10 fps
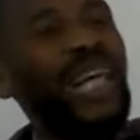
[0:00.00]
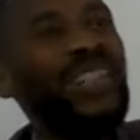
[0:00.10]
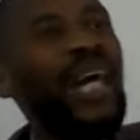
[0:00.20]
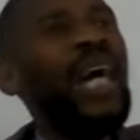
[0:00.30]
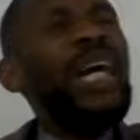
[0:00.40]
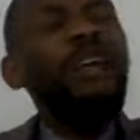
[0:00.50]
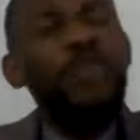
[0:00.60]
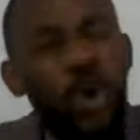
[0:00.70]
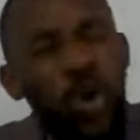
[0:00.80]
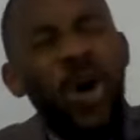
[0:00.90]
that if
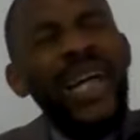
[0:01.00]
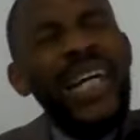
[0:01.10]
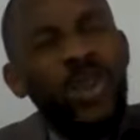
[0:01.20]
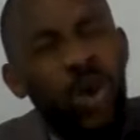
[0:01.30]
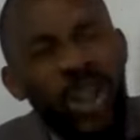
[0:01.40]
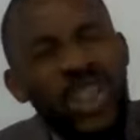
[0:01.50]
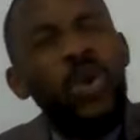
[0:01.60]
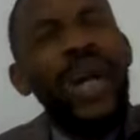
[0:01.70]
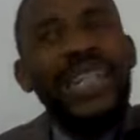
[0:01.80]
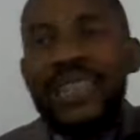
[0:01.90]
you walk in God's
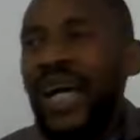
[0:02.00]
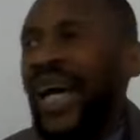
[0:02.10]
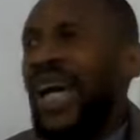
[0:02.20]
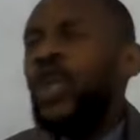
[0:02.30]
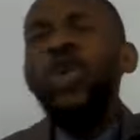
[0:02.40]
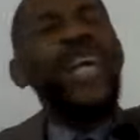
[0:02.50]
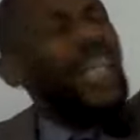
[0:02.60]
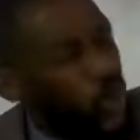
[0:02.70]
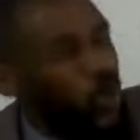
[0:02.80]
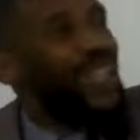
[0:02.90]
ways, you
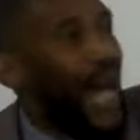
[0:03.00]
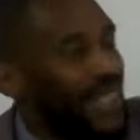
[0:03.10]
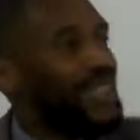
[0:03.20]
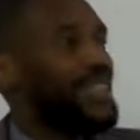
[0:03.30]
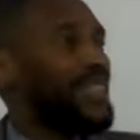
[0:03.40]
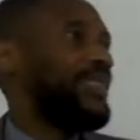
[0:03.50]
can do that.